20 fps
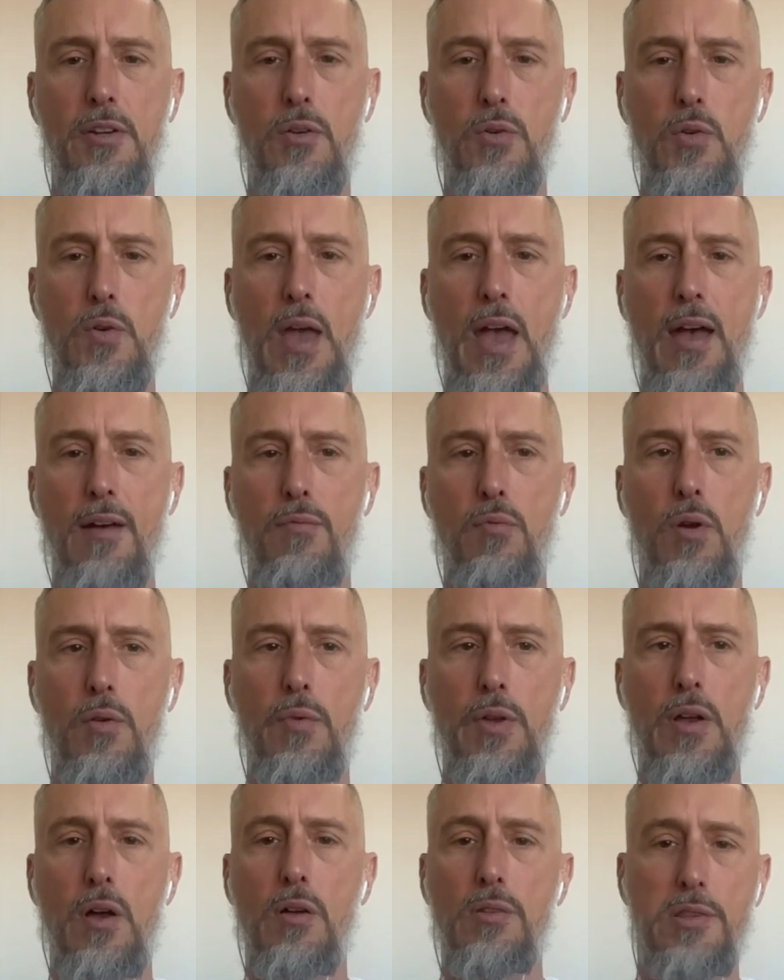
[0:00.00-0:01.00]
You know, you have
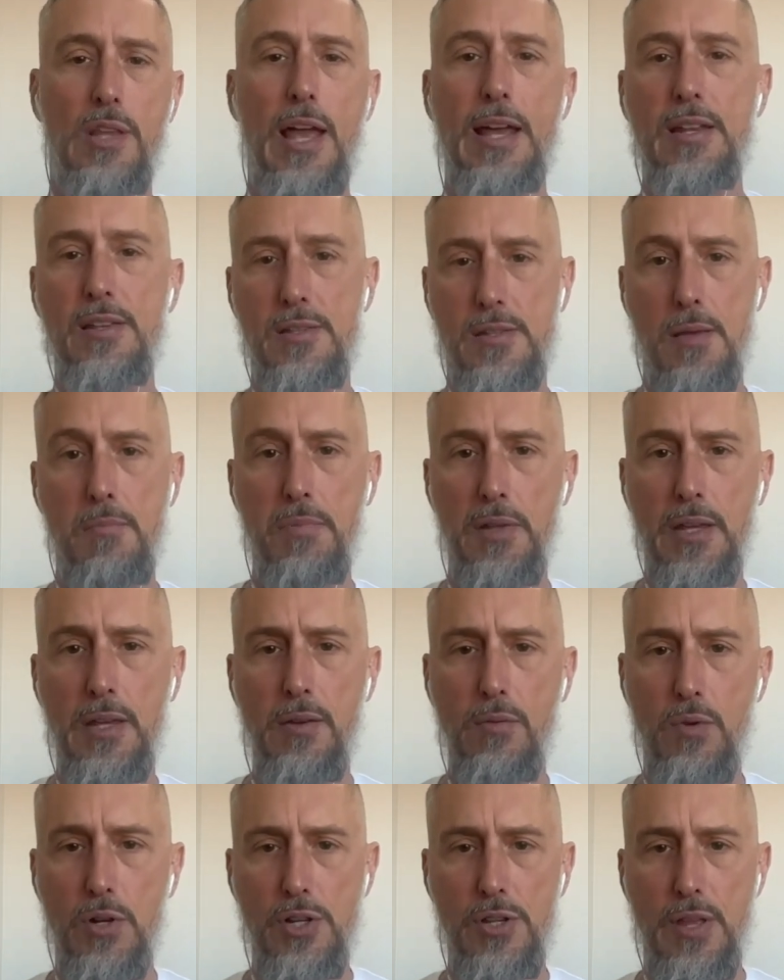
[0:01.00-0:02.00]
what we call light
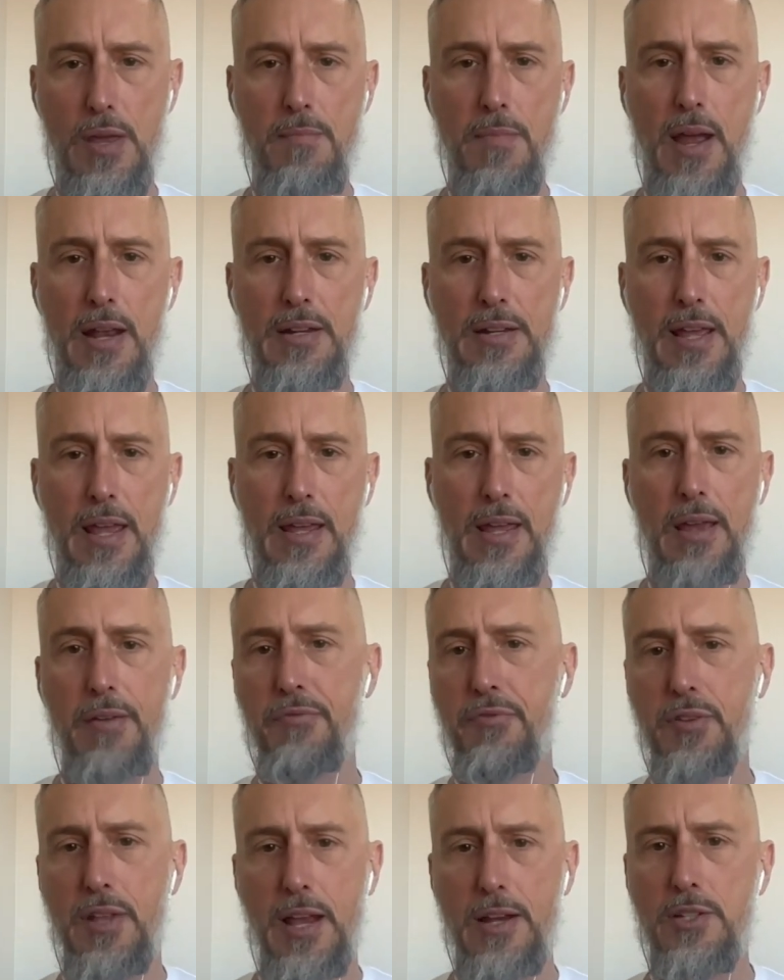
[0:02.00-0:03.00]
assembly, which they might take
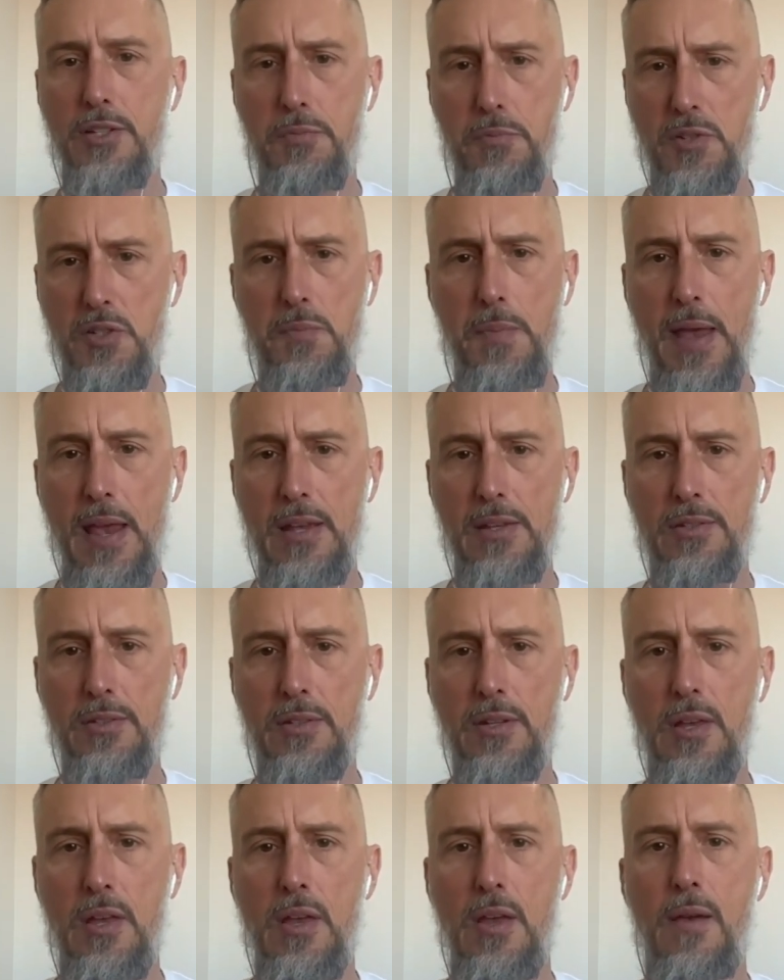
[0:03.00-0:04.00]
a flex
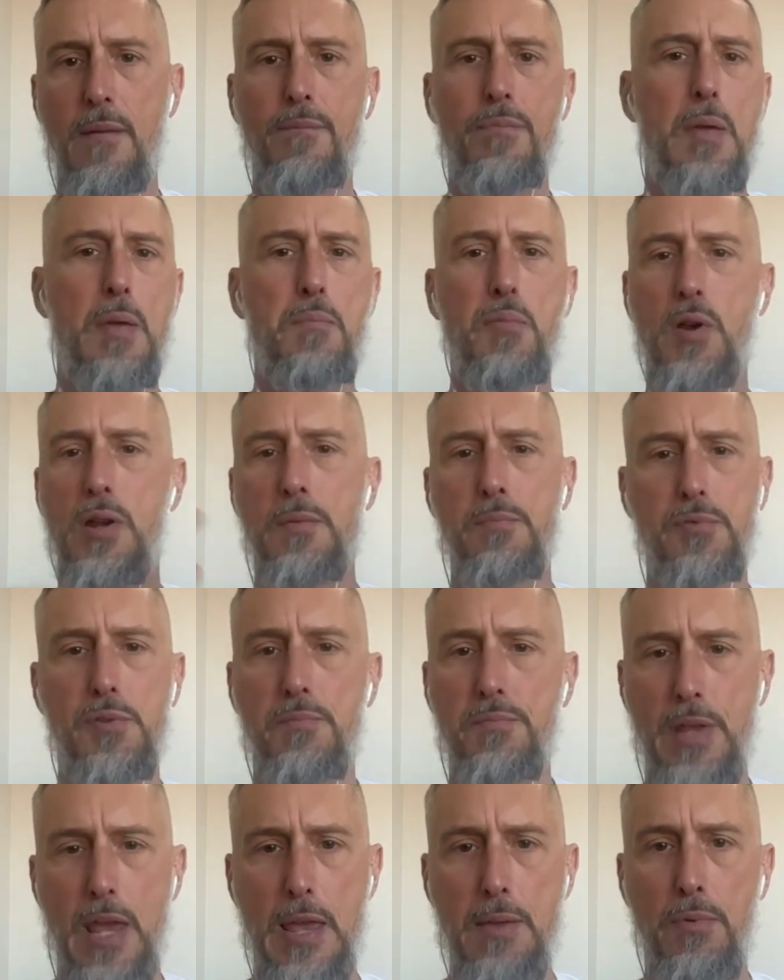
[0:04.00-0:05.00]
space they put up
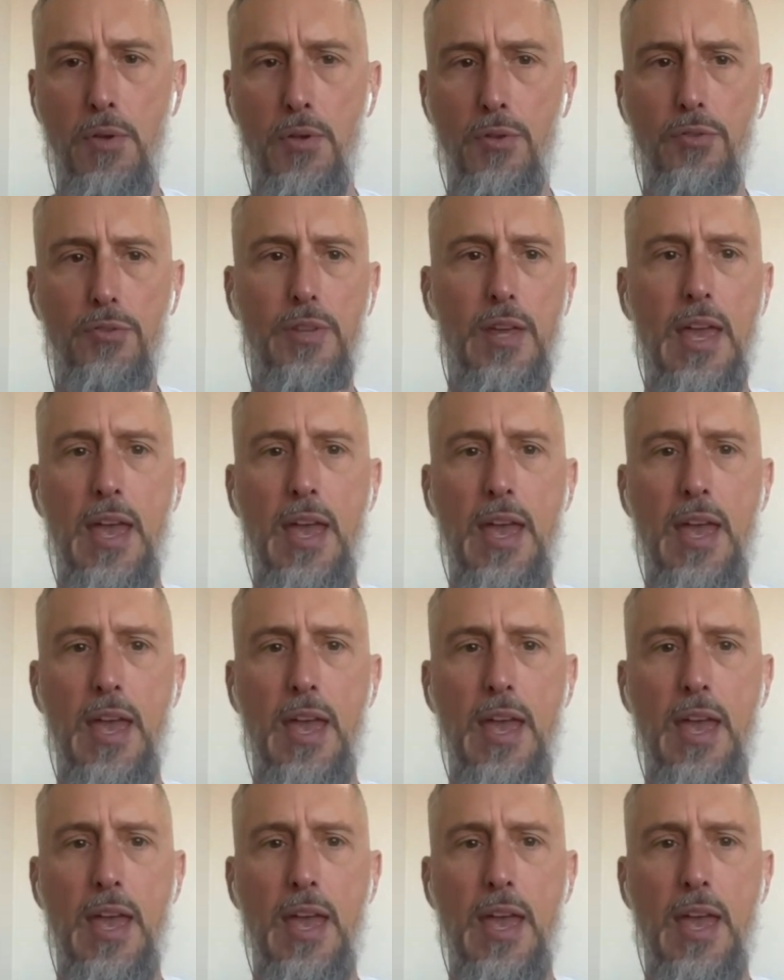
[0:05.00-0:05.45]
some tables.